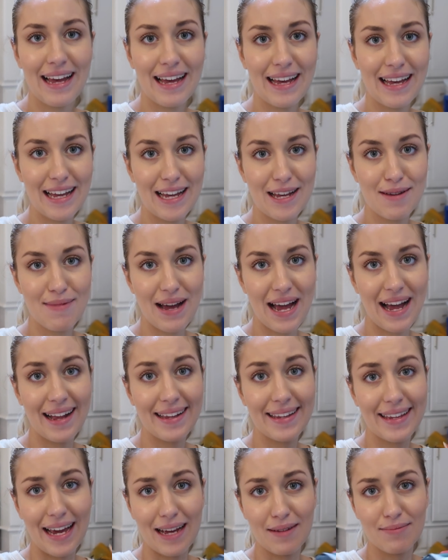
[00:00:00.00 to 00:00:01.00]

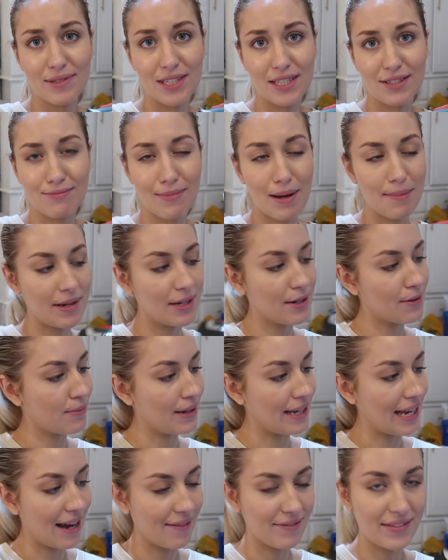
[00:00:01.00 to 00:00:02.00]
And yeah, just remembered
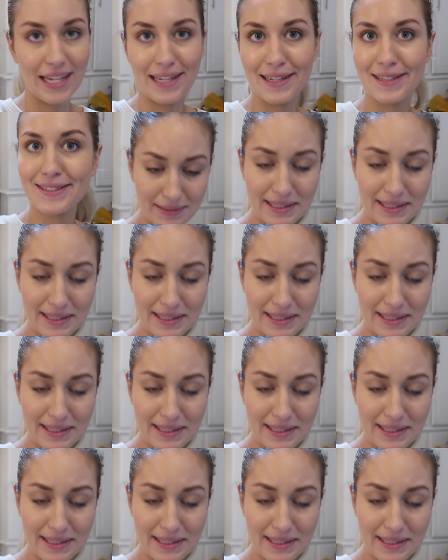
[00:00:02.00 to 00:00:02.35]
we have this.